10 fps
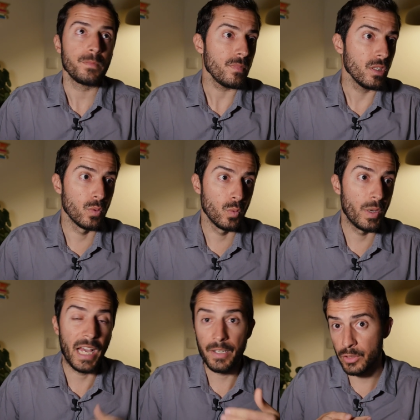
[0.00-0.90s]
we
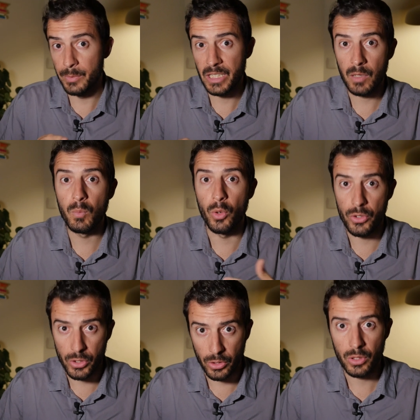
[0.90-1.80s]
have to become more
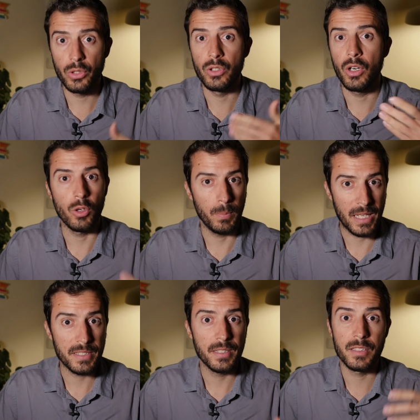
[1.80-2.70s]
circular on
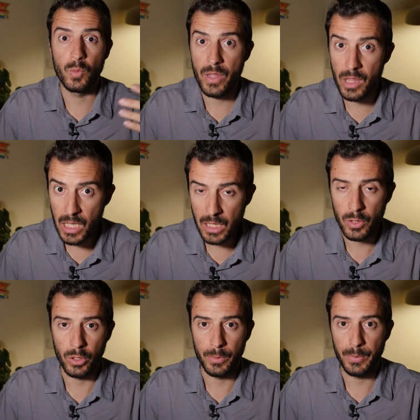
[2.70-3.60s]
plastics within
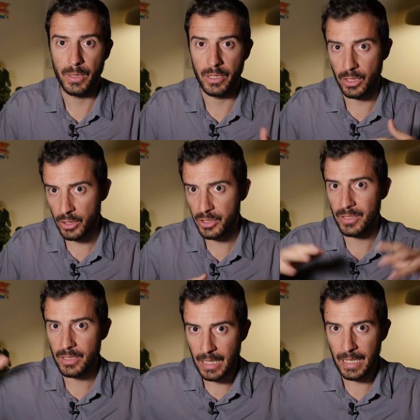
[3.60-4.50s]
Europe, uh, not
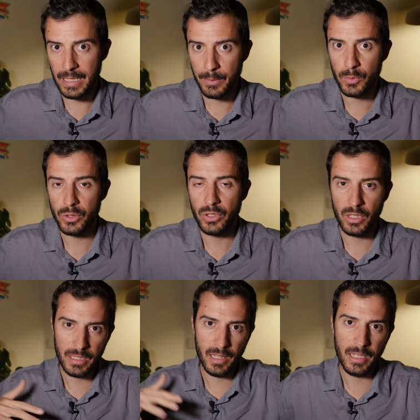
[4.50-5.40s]
anymore at
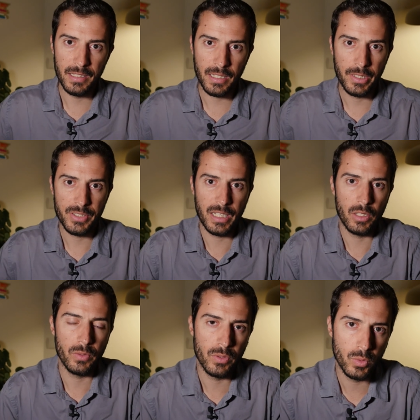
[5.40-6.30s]
the entire scale of the
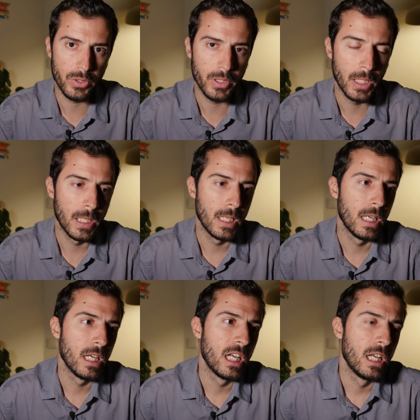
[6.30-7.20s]
world.
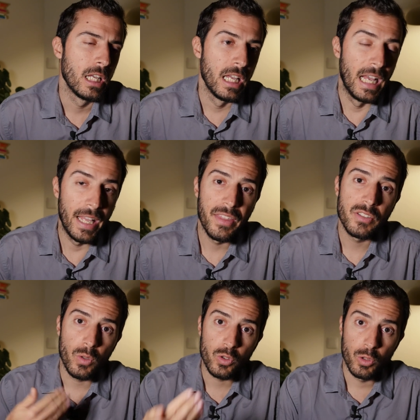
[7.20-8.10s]
And this
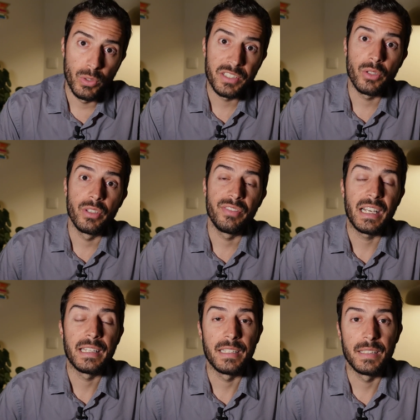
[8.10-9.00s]
also brings to the fact that